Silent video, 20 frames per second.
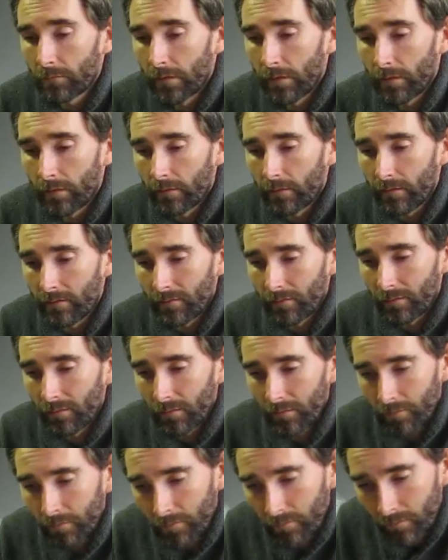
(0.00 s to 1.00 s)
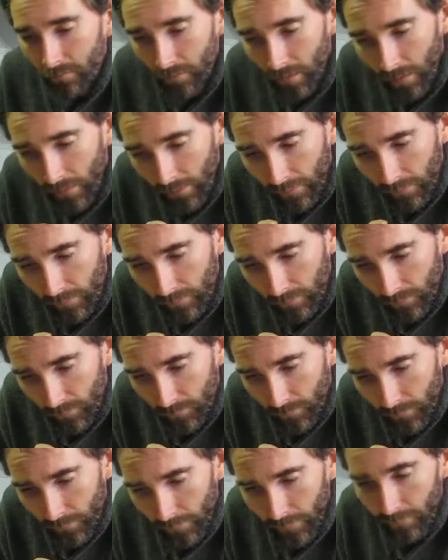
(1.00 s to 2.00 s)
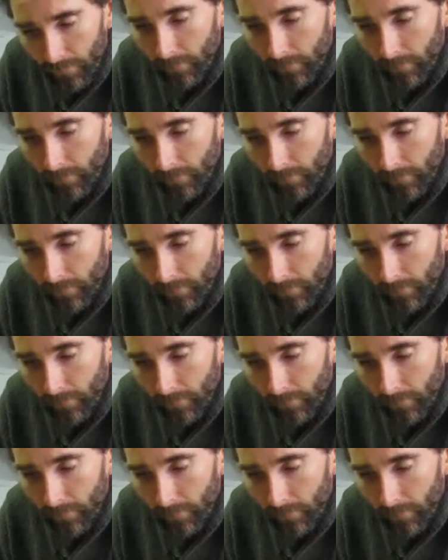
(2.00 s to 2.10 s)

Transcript: Yeah, and it looks kind of goofy.